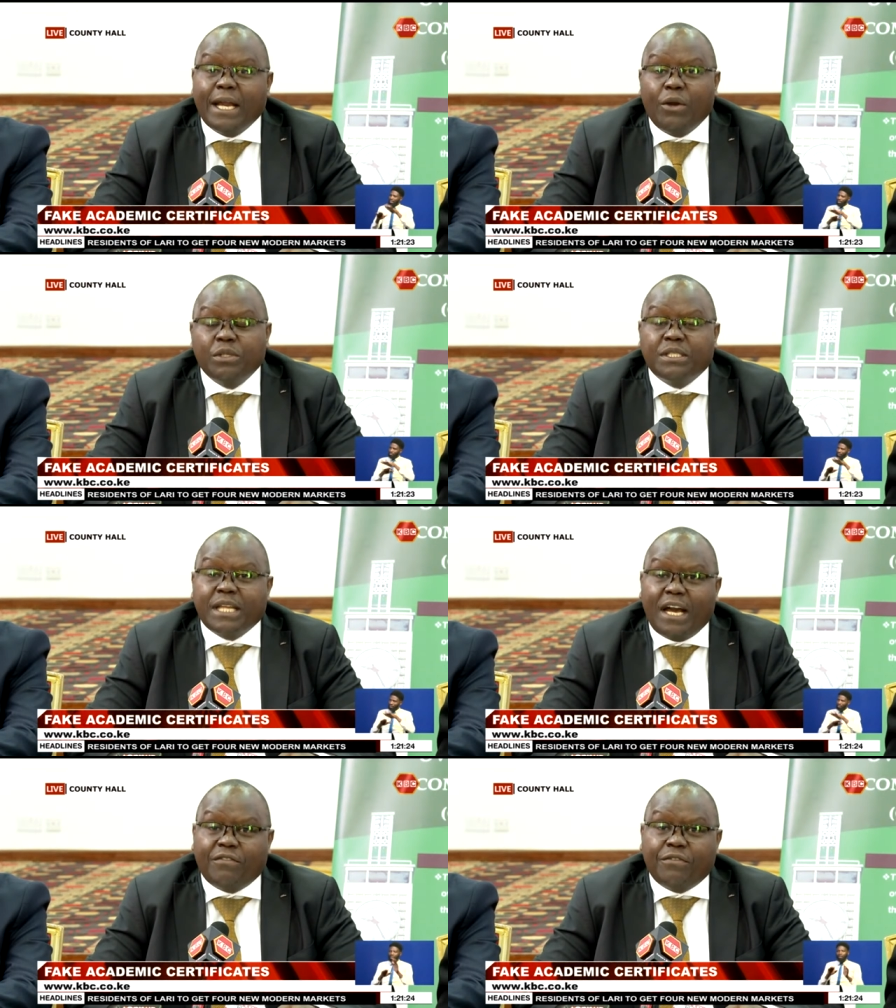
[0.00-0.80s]
own
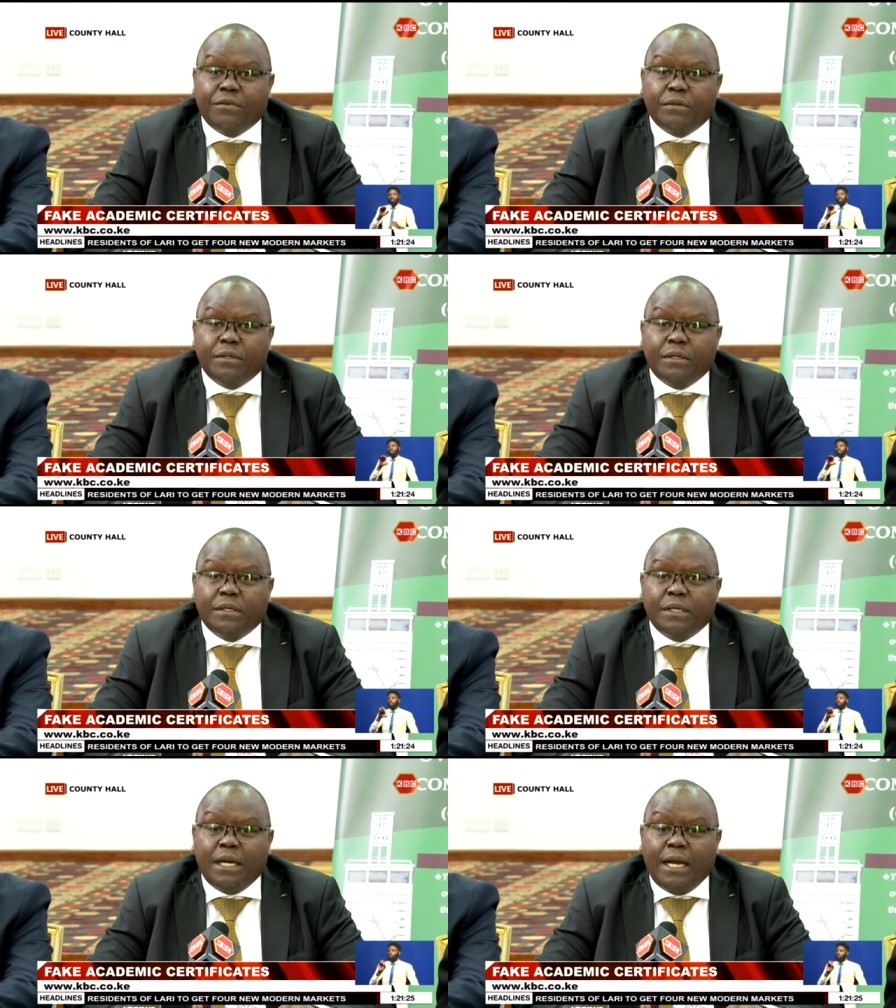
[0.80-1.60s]
staff
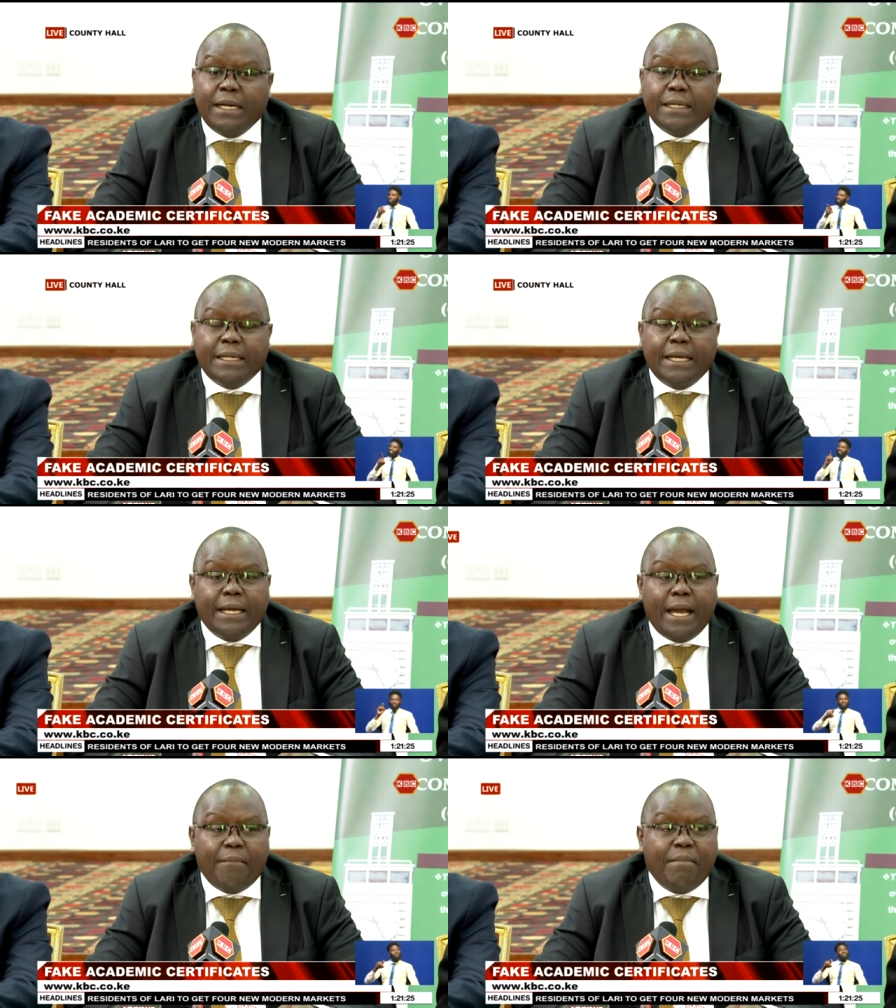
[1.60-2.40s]

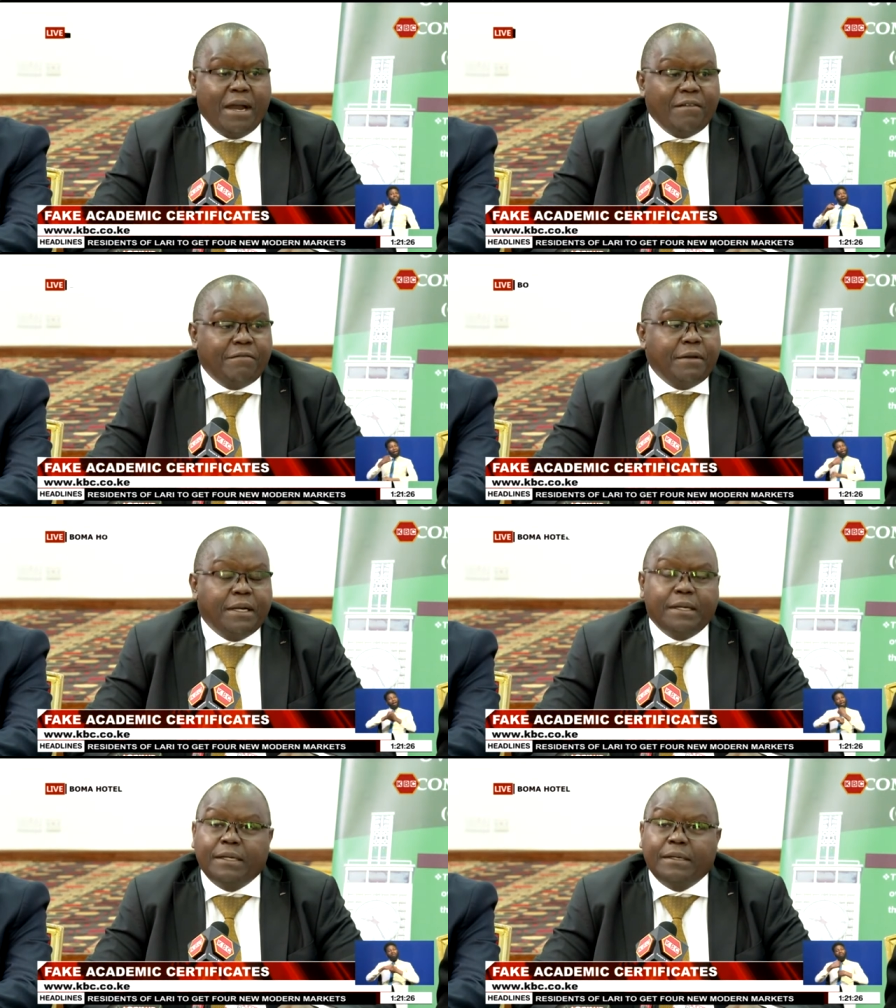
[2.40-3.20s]
are above
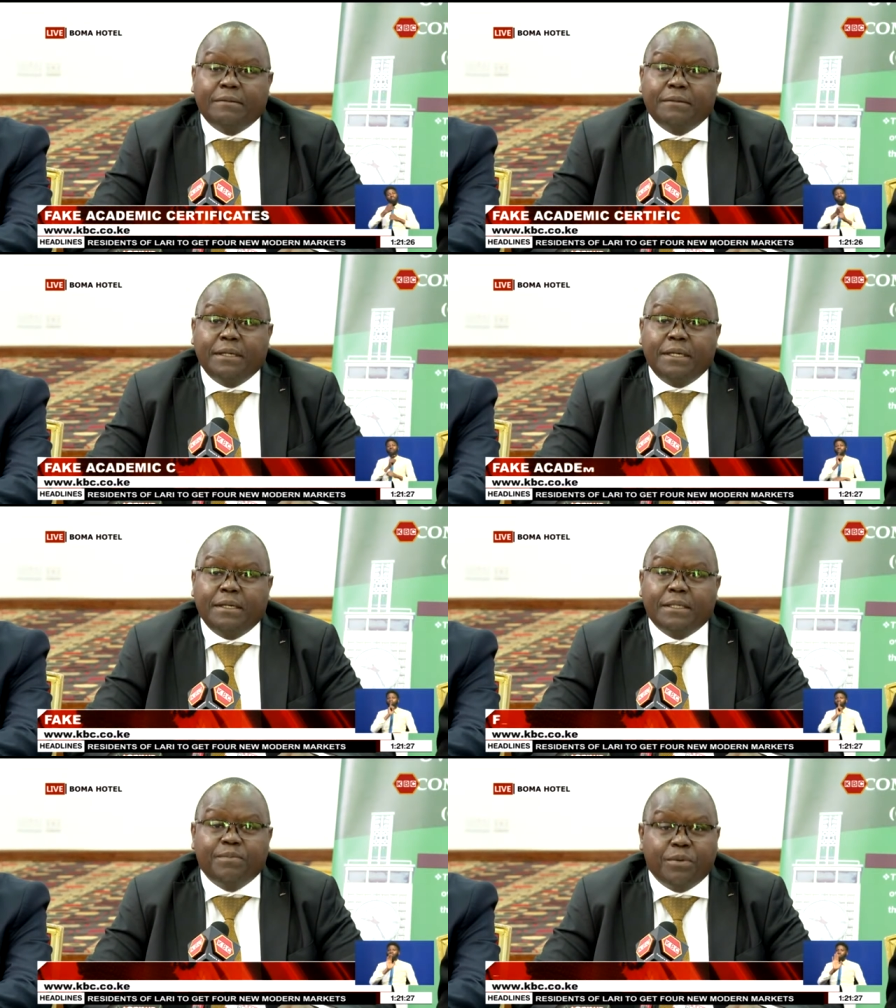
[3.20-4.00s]

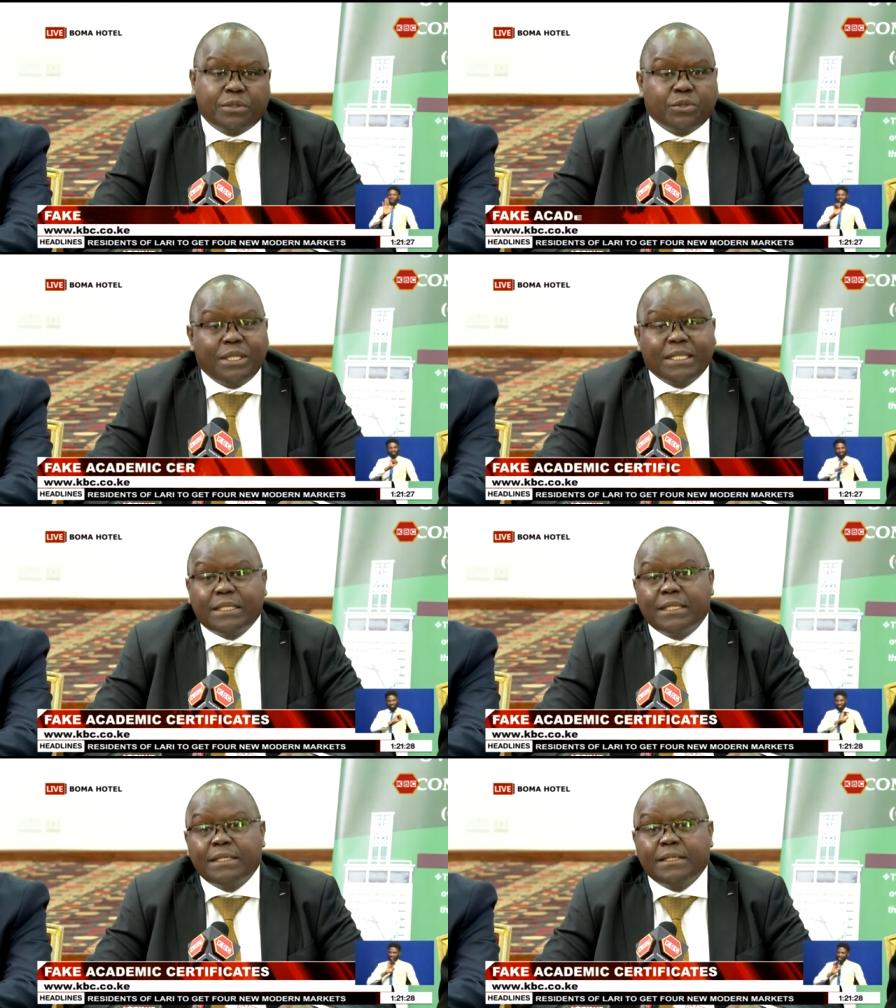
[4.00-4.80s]
reproach, so that
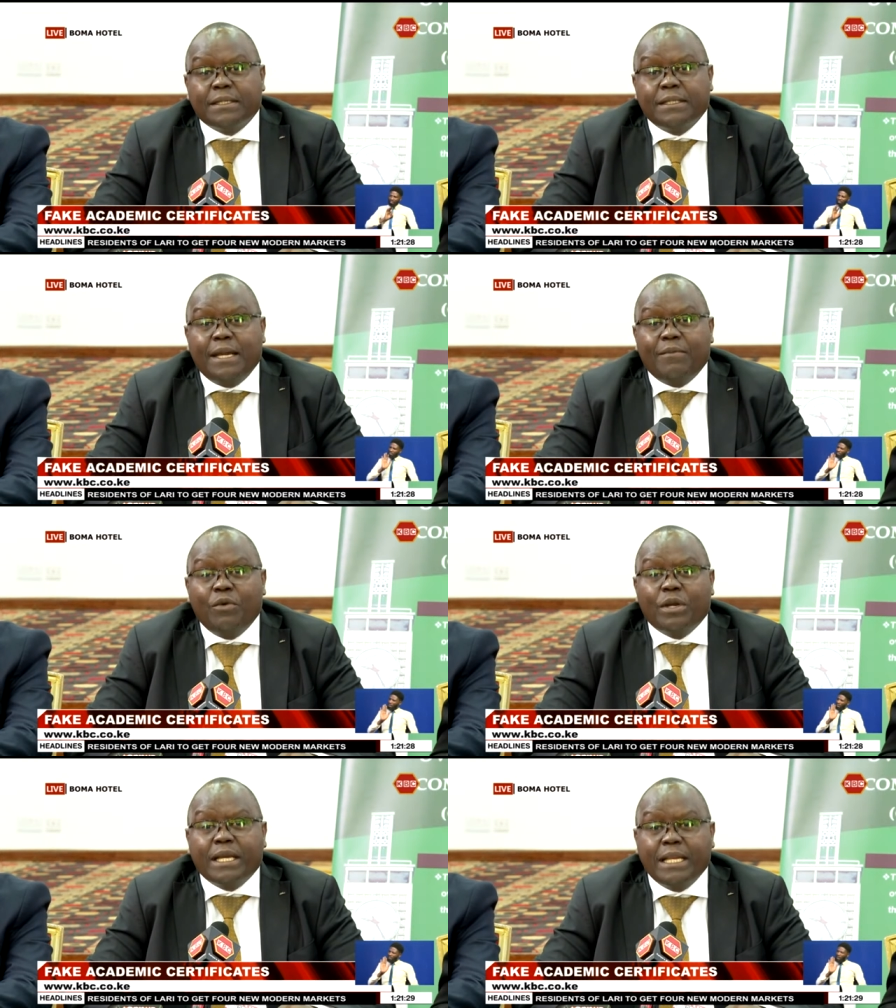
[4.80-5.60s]
they are
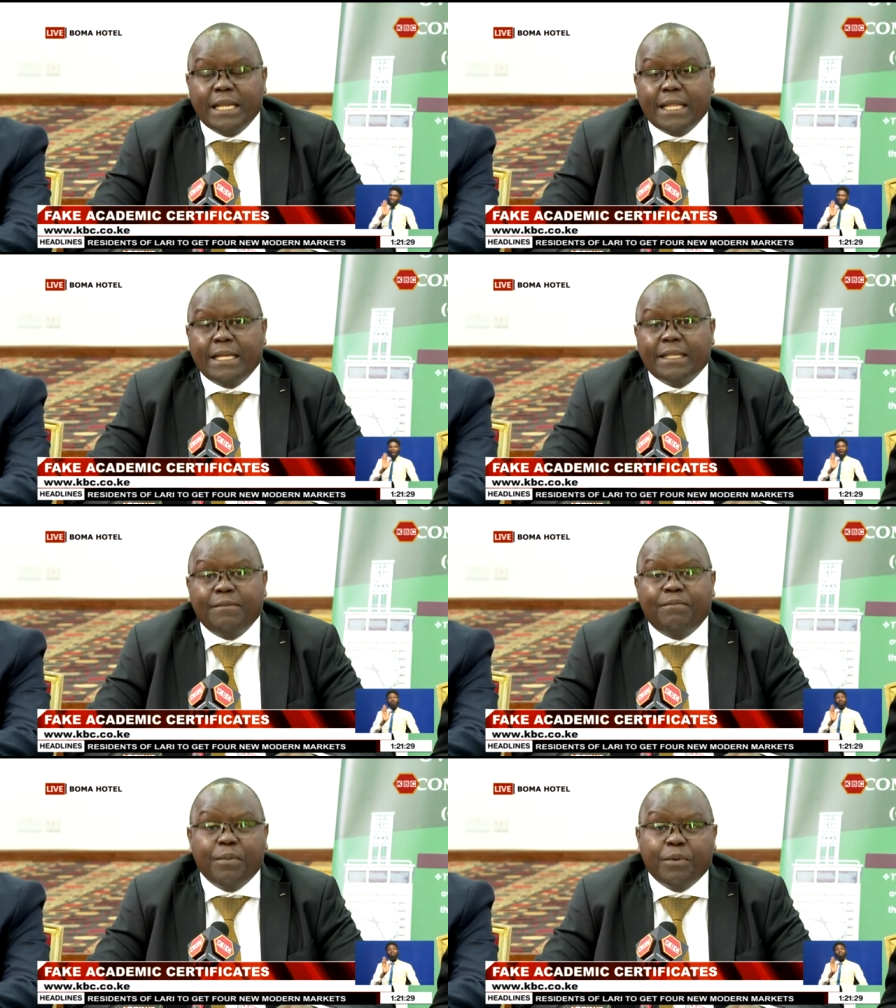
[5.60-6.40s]
more cleaner than the
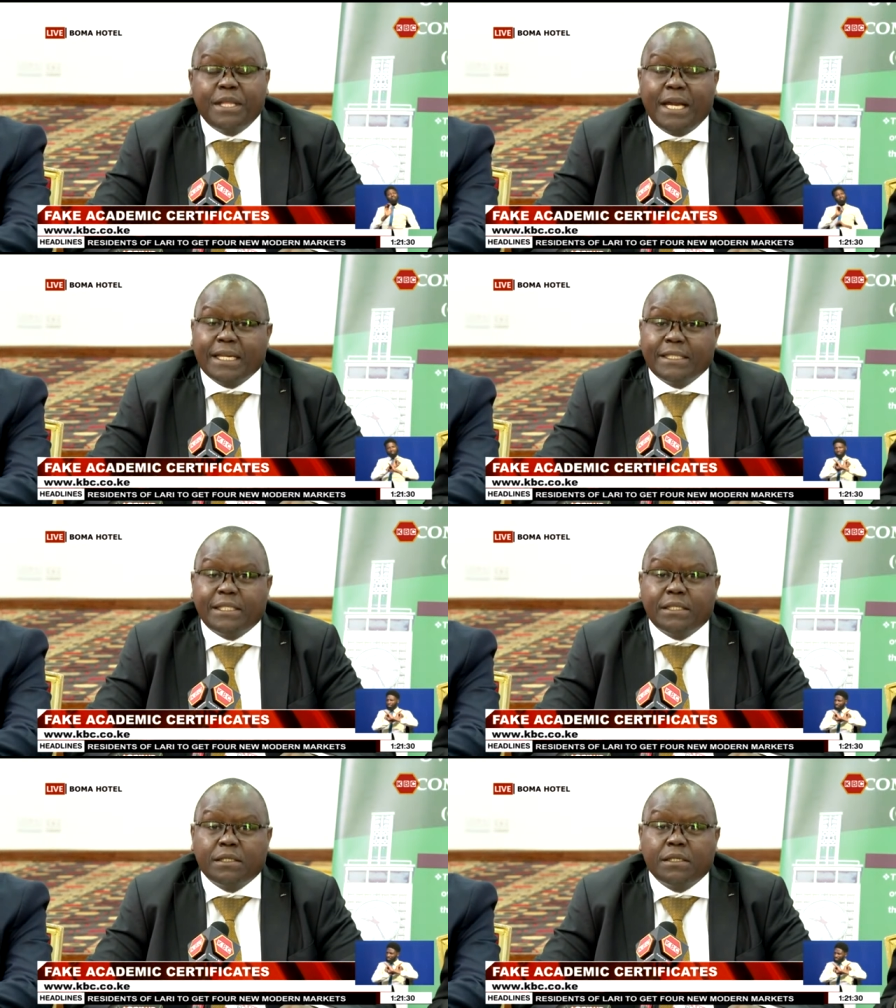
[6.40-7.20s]
people they are
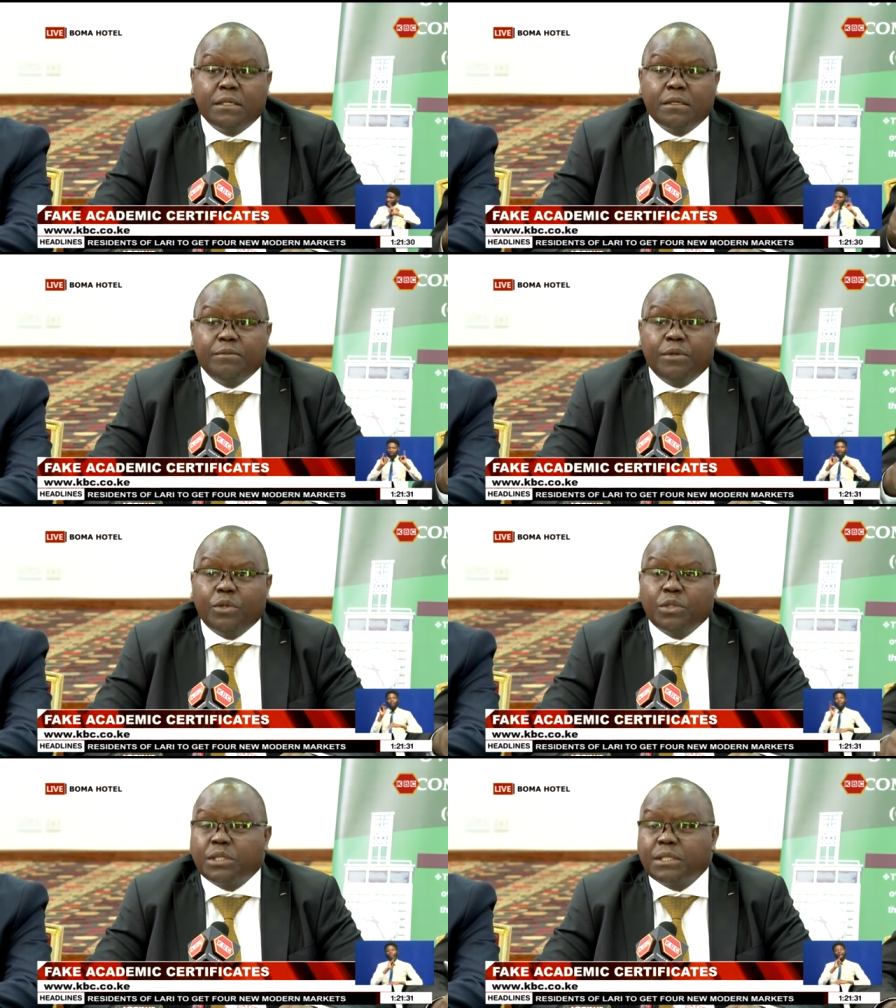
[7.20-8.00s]
arresting.
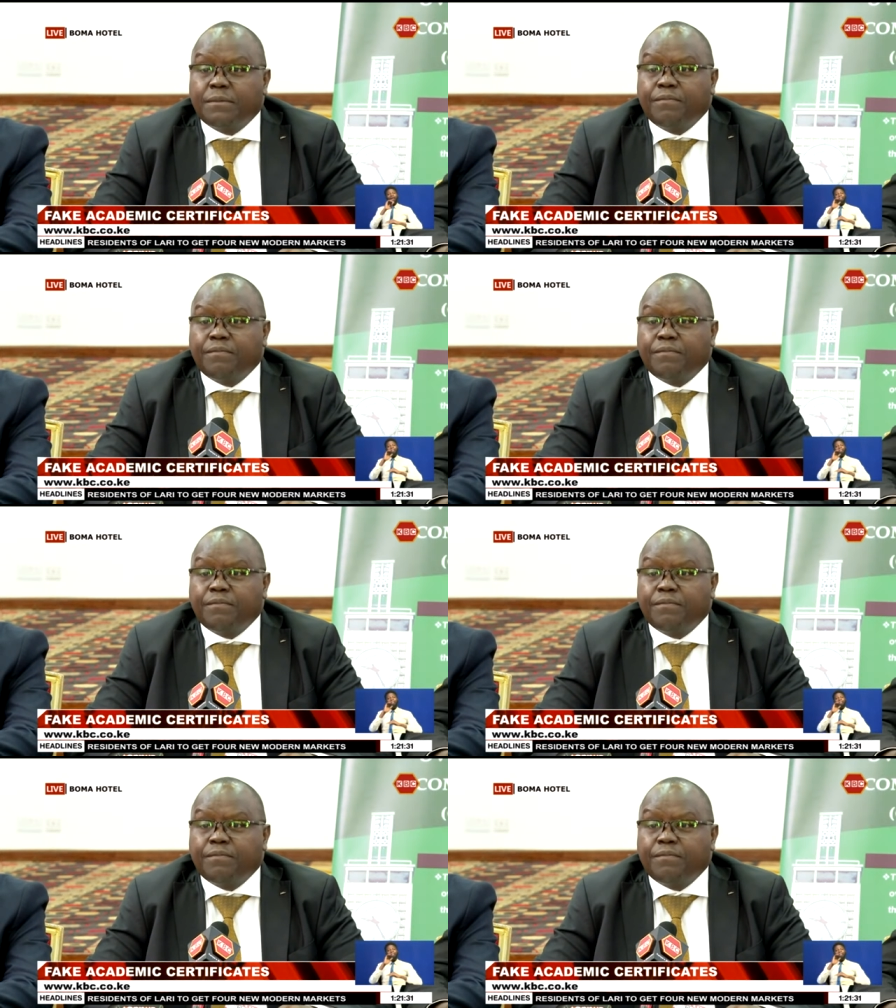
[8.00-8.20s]
Because